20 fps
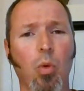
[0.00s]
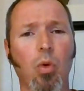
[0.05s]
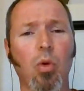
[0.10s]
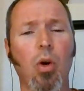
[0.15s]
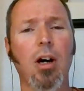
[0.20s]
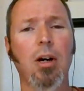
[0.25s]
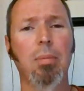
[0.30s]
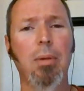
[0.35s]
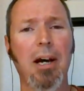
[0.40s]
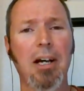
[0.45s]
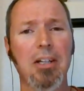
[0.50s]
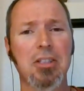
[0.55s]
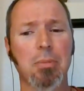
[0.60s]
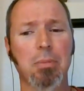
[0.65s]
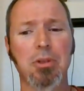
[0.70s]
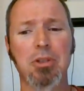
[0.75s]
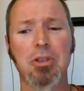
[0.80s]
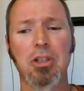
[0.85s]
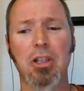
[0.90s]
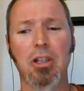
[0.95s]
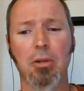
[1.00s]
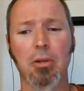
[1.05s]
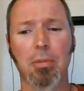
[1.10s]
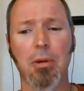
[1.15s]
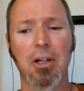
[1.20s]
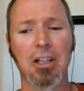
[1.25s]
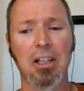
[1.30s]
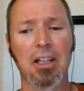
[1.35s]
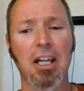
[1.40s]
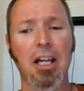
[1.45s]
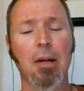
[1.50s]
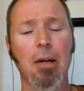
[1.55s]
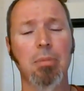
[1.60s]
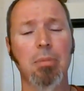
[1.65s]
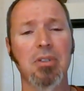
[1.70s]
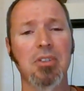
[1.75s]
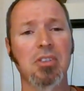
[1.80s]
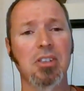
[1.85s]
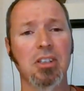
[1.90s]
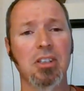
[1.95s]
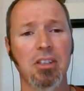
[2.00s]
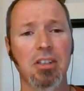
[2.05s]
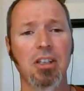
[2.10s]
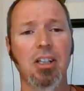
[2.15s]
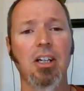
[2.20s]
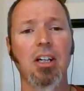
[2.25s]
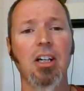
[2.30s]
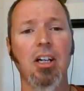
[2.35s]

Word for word: walk past a particular part of campus and